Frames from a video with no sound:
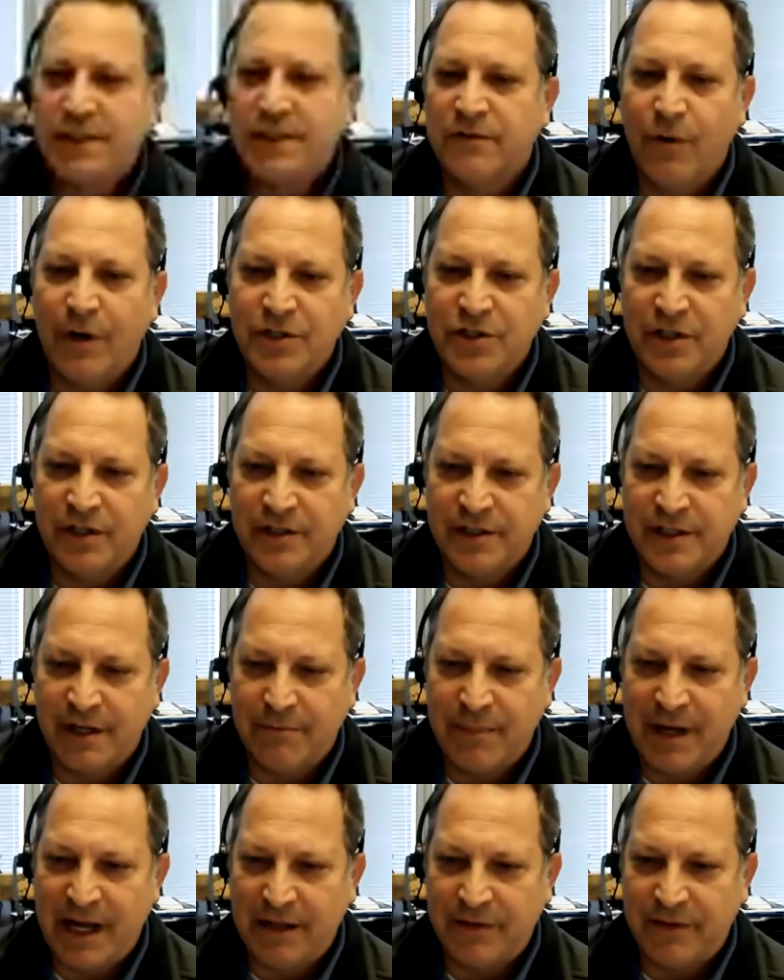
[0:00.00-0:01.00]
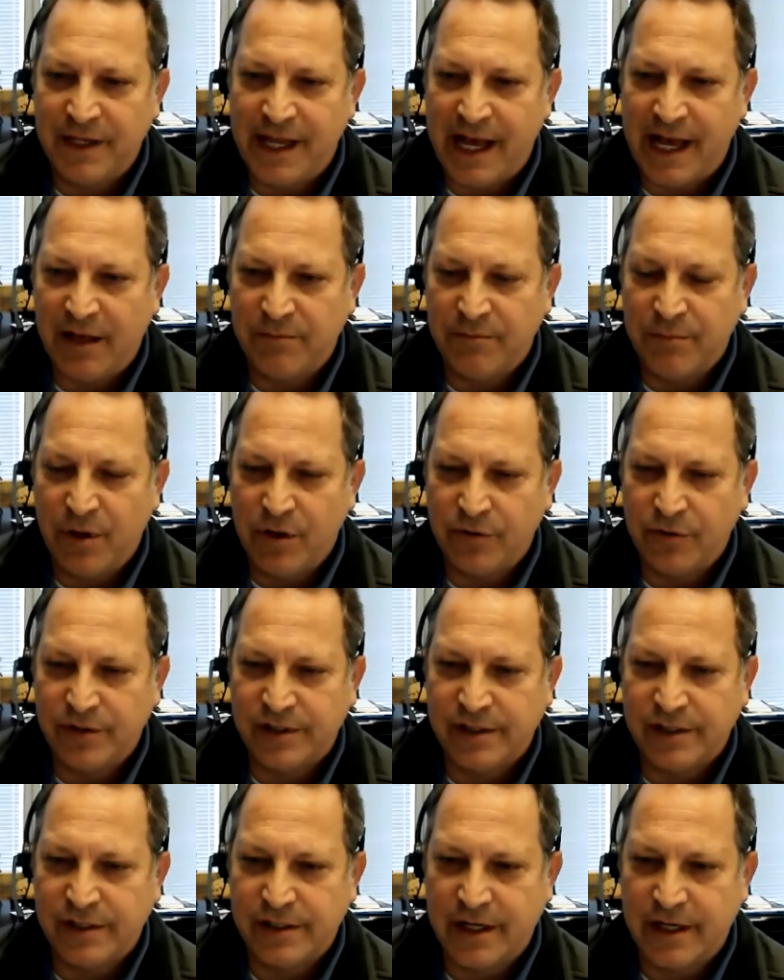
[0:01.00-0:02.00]
questions about the
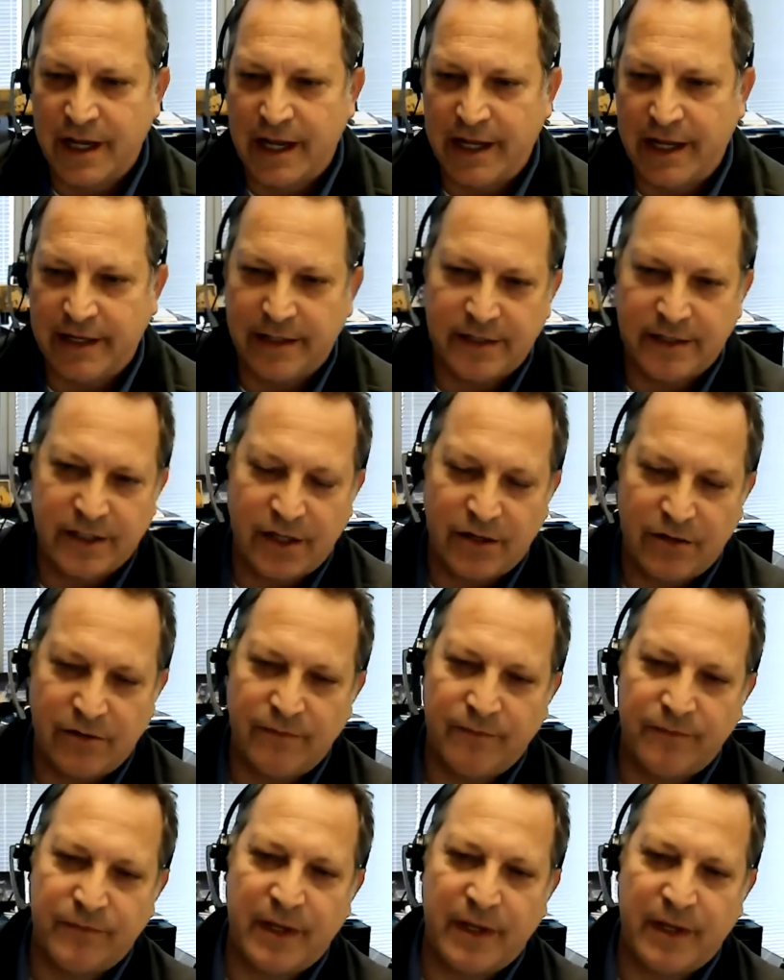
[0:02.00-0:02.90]
outposts, and so